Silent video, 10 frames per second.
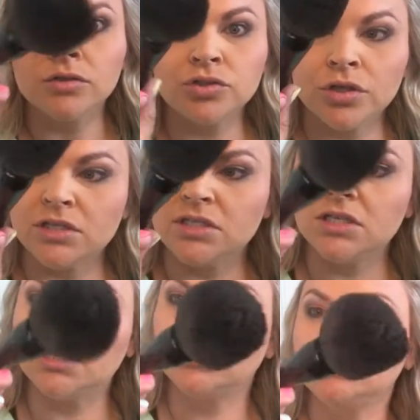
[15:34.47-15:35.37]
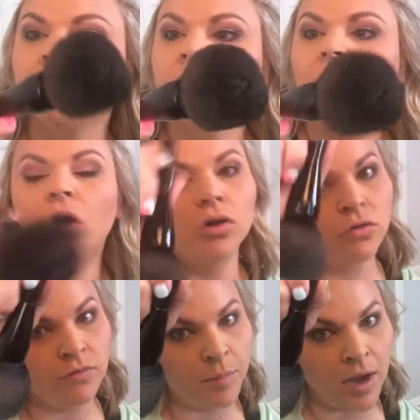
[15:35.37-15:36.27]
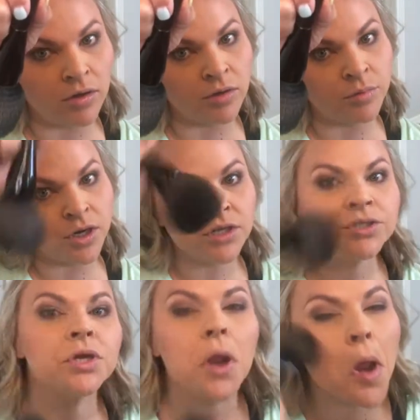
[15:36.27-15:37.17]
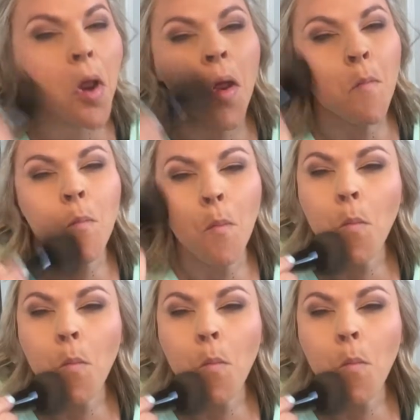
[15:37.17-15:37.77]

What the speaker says: trusty all over powder brush and